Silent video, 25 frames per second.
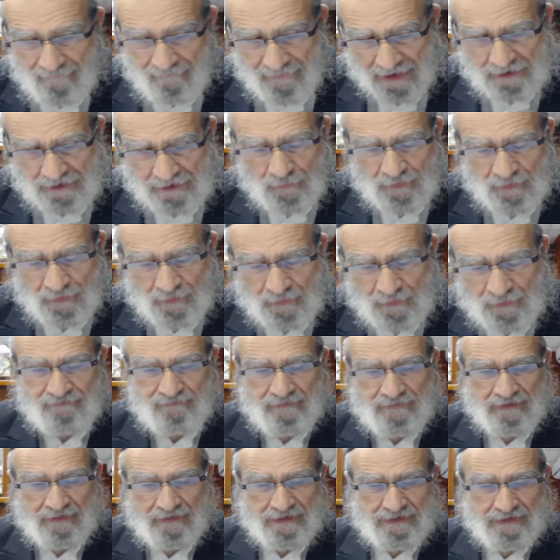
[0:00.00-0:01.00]
that's what
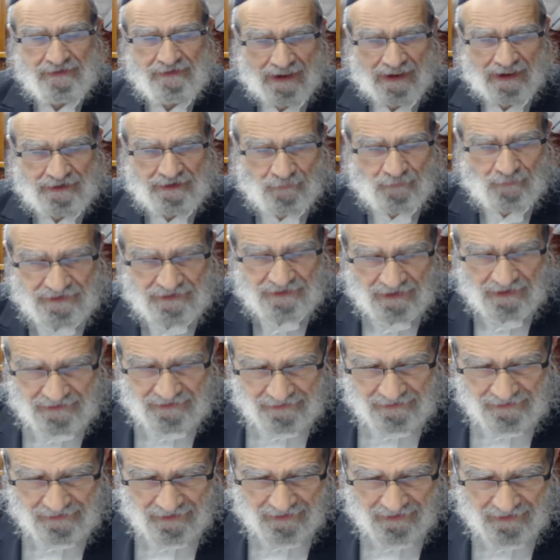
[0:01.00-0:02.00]
that's what
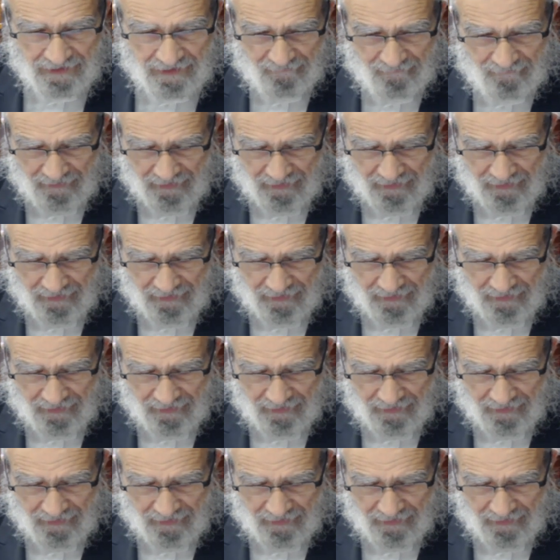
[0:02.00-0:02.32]
uh,